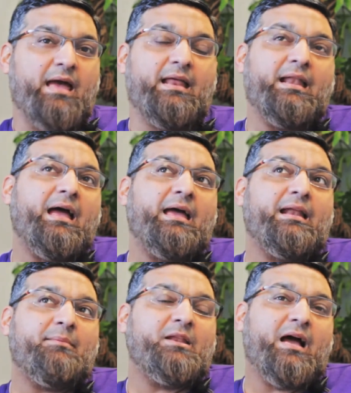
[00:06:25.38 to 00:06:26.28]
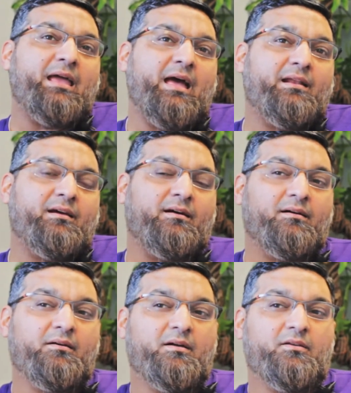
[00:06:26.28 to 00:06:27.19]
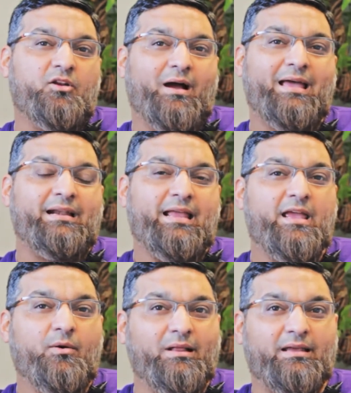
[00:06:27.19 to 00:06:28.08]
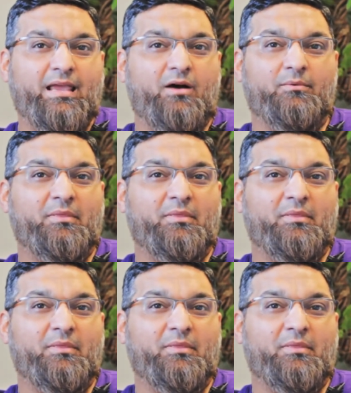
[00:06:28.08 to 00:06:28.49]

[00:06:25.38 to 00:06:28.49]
and I mean I had an AOL account,